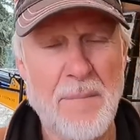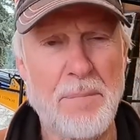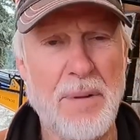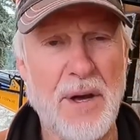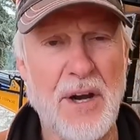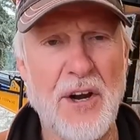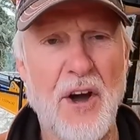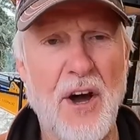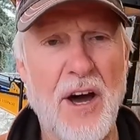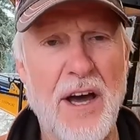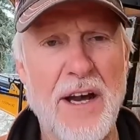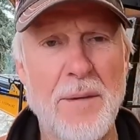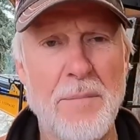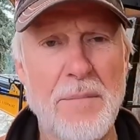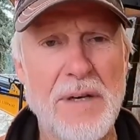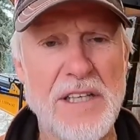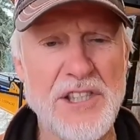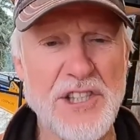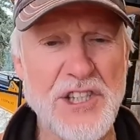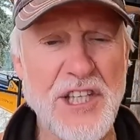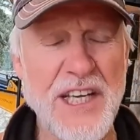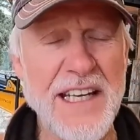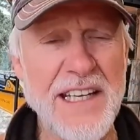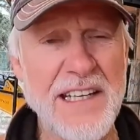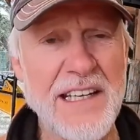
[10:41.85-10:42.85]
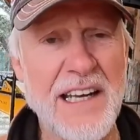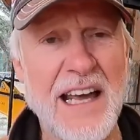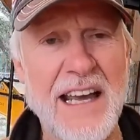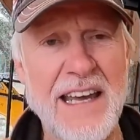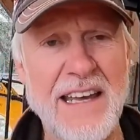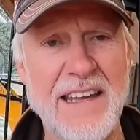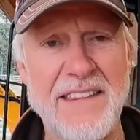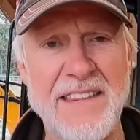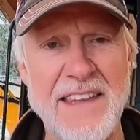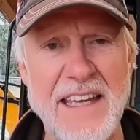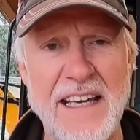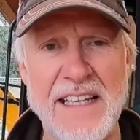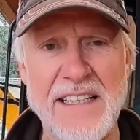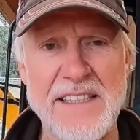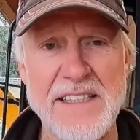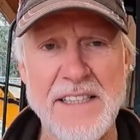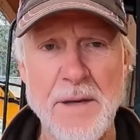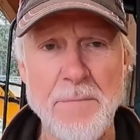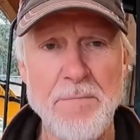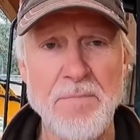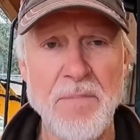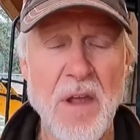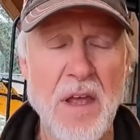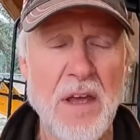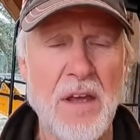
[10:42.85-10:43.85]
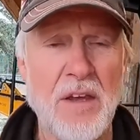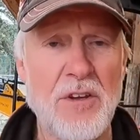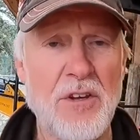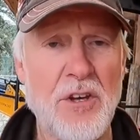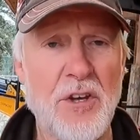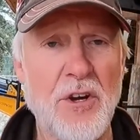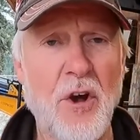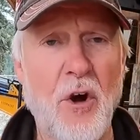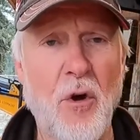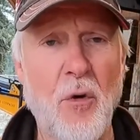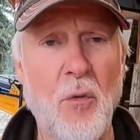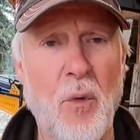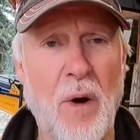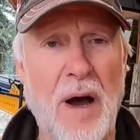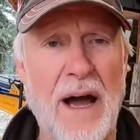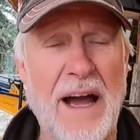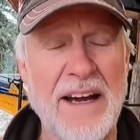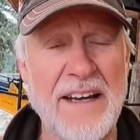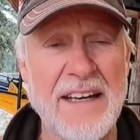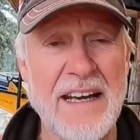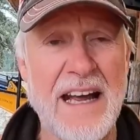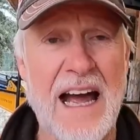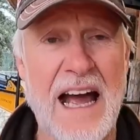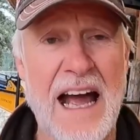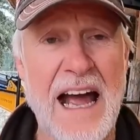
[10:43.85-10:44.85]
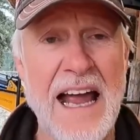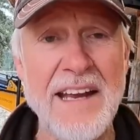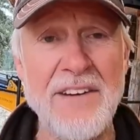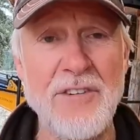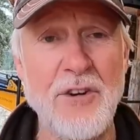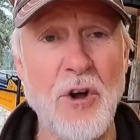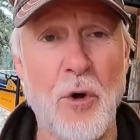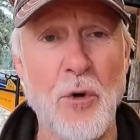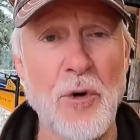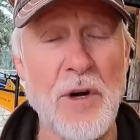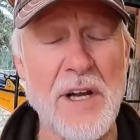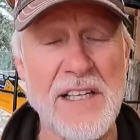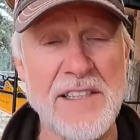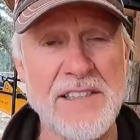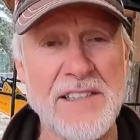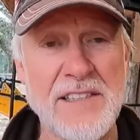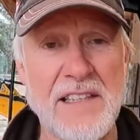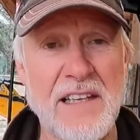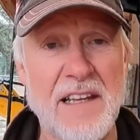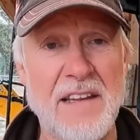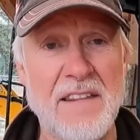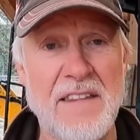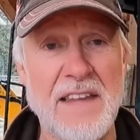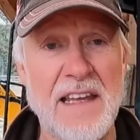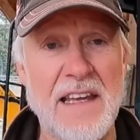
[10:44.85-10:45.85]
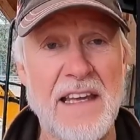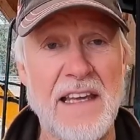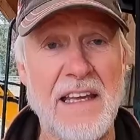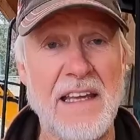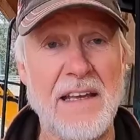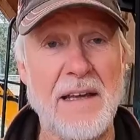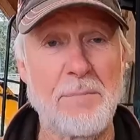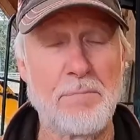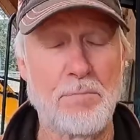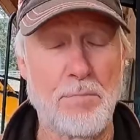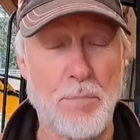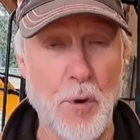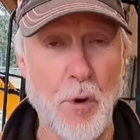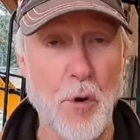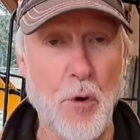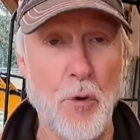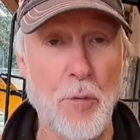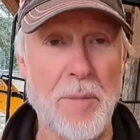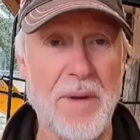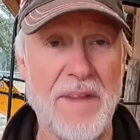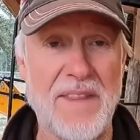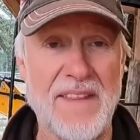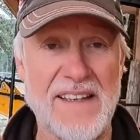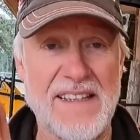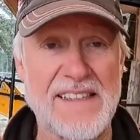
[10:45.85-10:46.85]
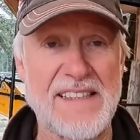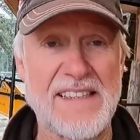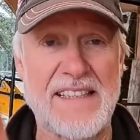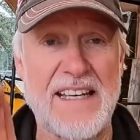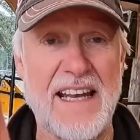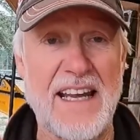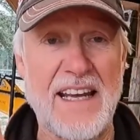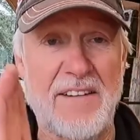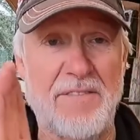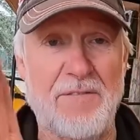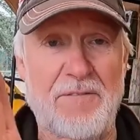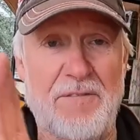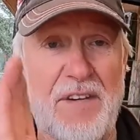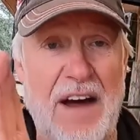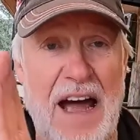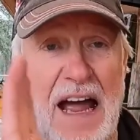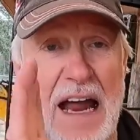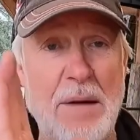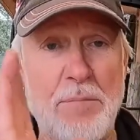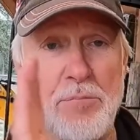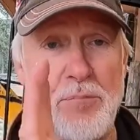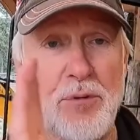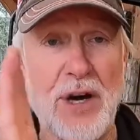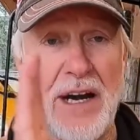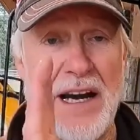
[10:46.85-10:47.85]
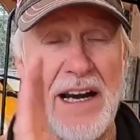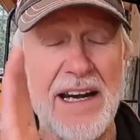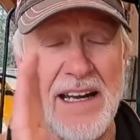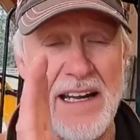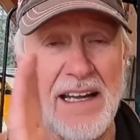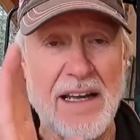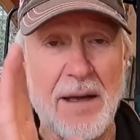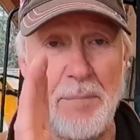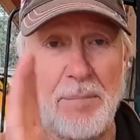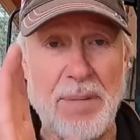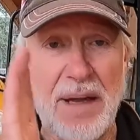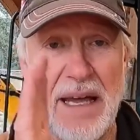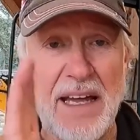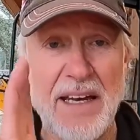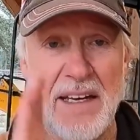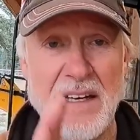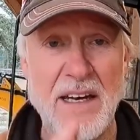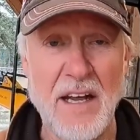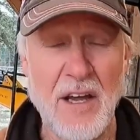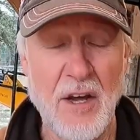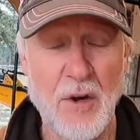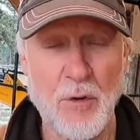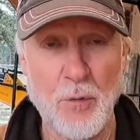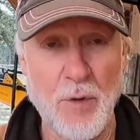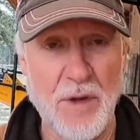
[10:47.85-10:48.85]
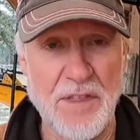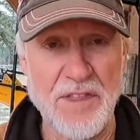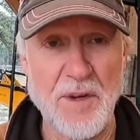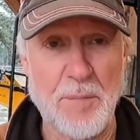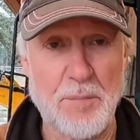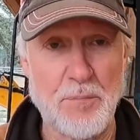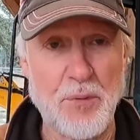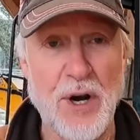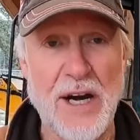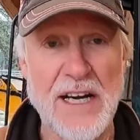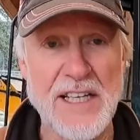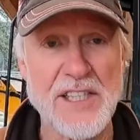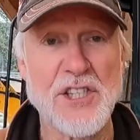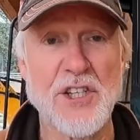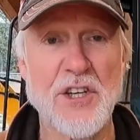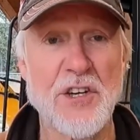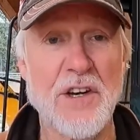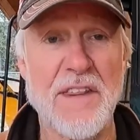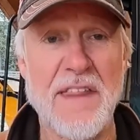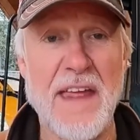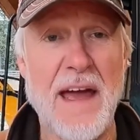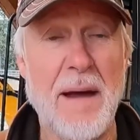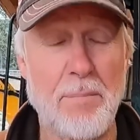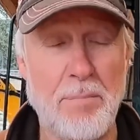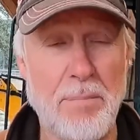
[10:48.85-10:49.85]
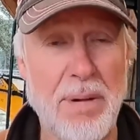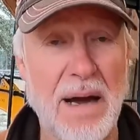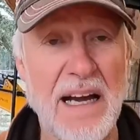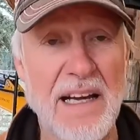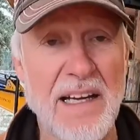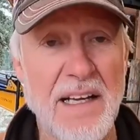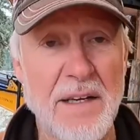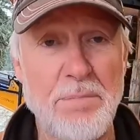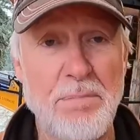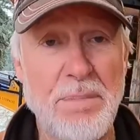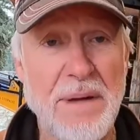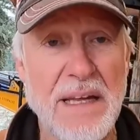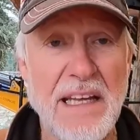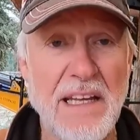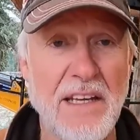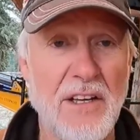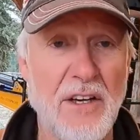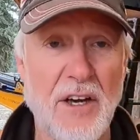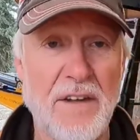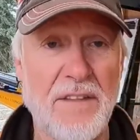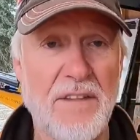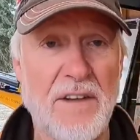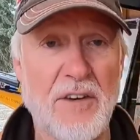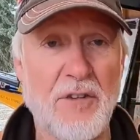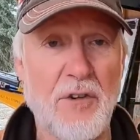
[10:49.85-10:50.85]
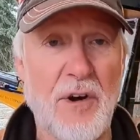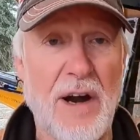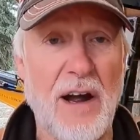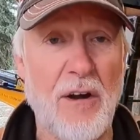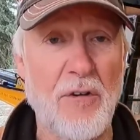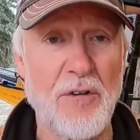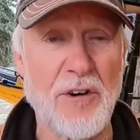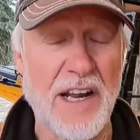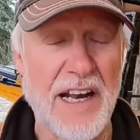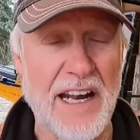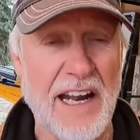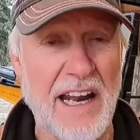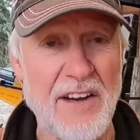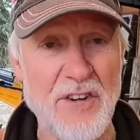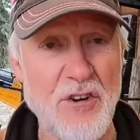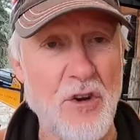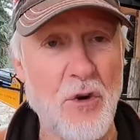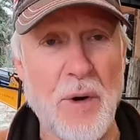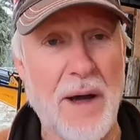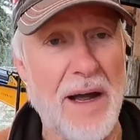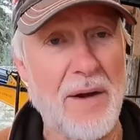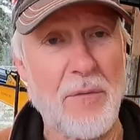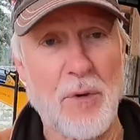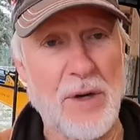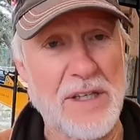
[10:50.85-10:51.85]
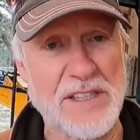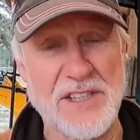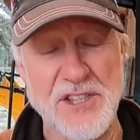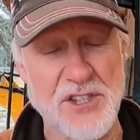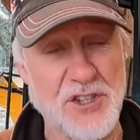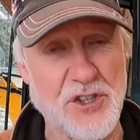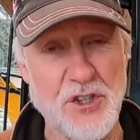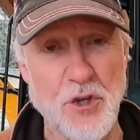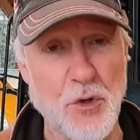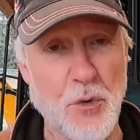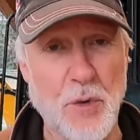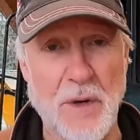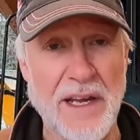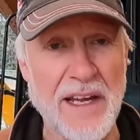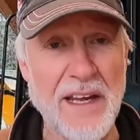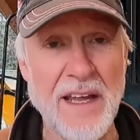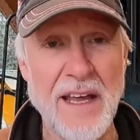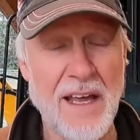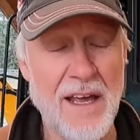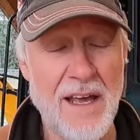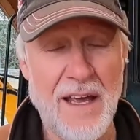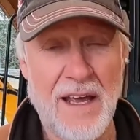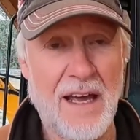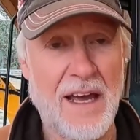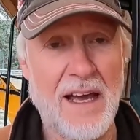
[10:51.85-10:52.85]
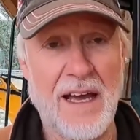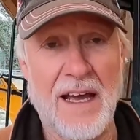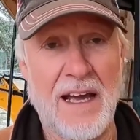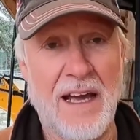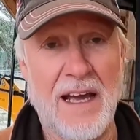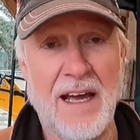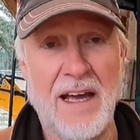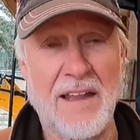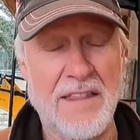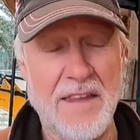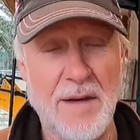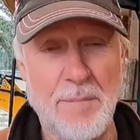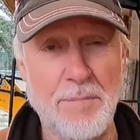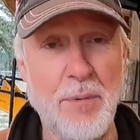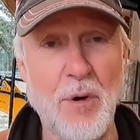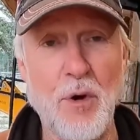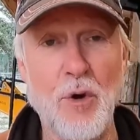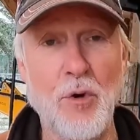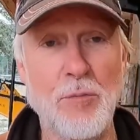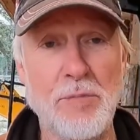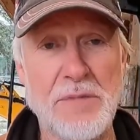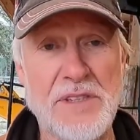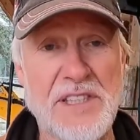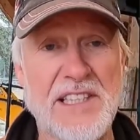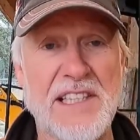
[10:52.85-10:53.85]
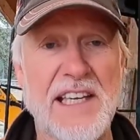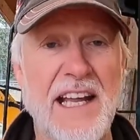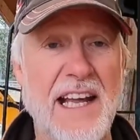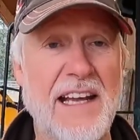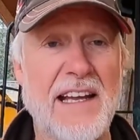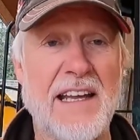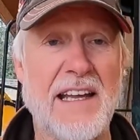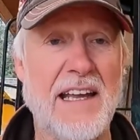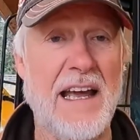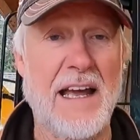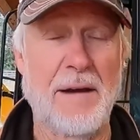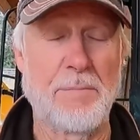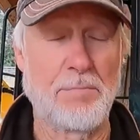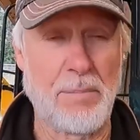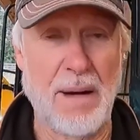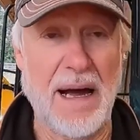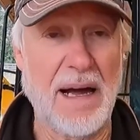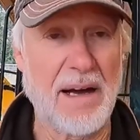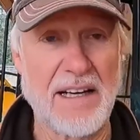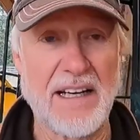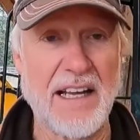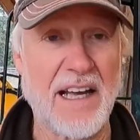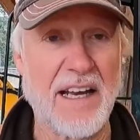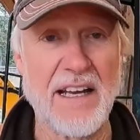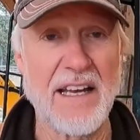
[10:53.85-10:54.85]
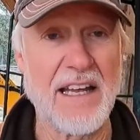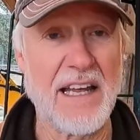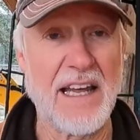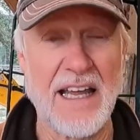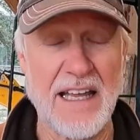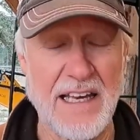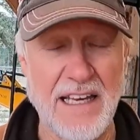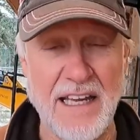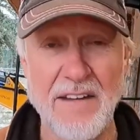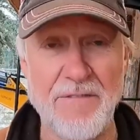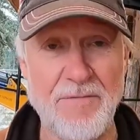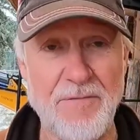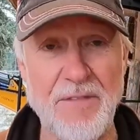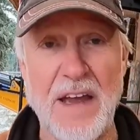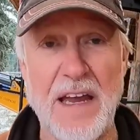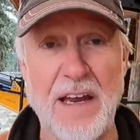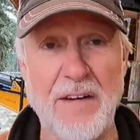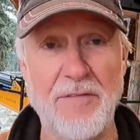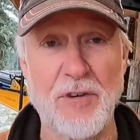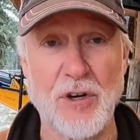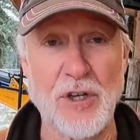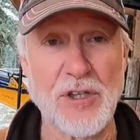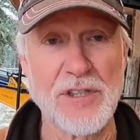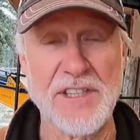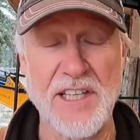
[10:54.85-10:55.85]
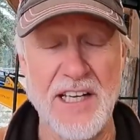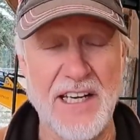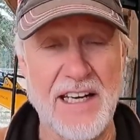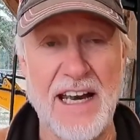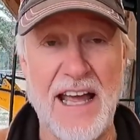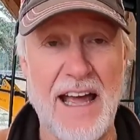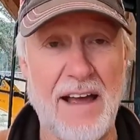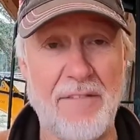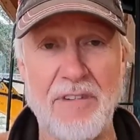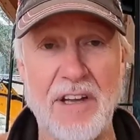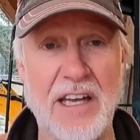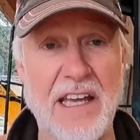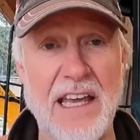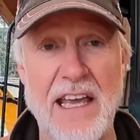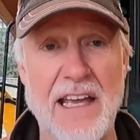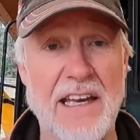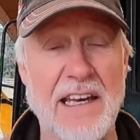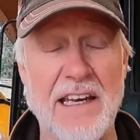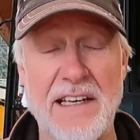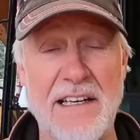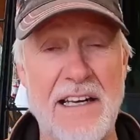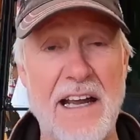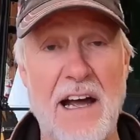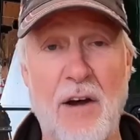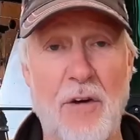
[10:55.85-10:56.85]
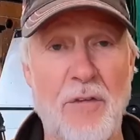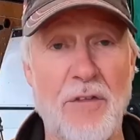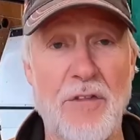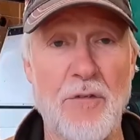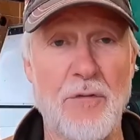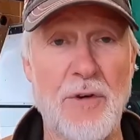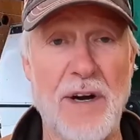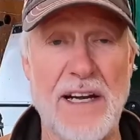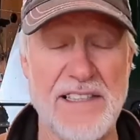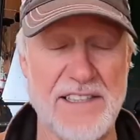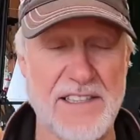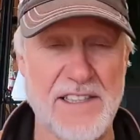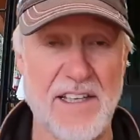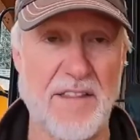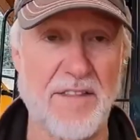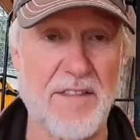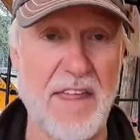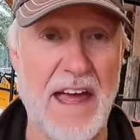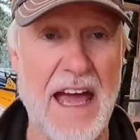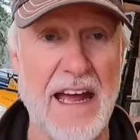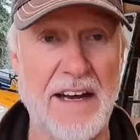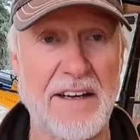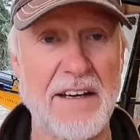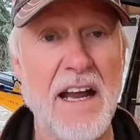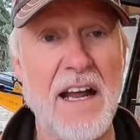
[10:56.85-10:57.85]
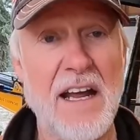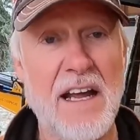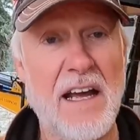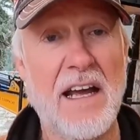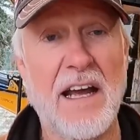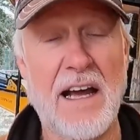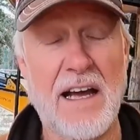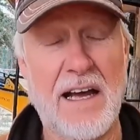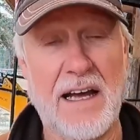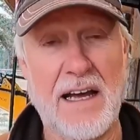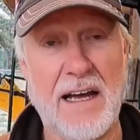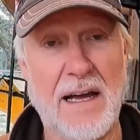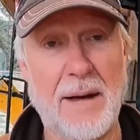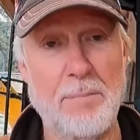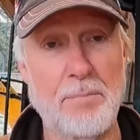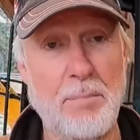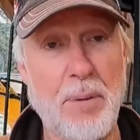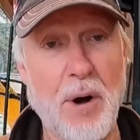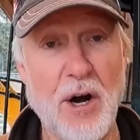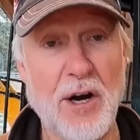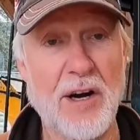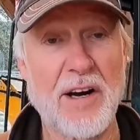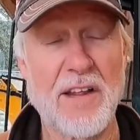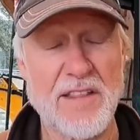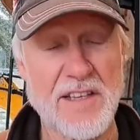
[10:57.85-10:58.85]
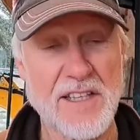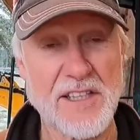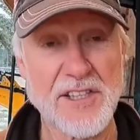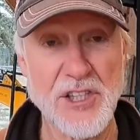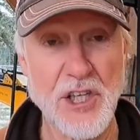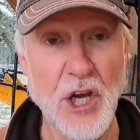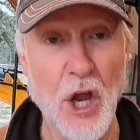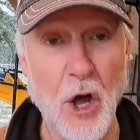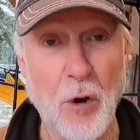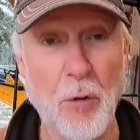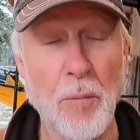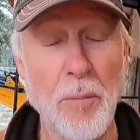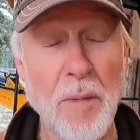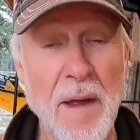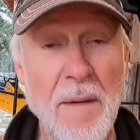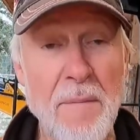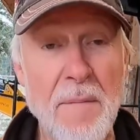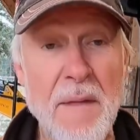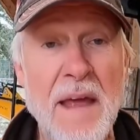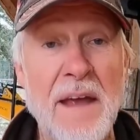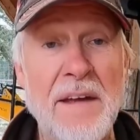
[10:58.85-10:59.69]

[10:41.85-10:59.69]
But on a machine like this, you know what? I noticed the boom and the stick vibrating a bit with the pressure of that bucket being on the ground, and I knew I wasn't doing the boom, stick, and bucket any favors in navigating down the rest of that part of the slope.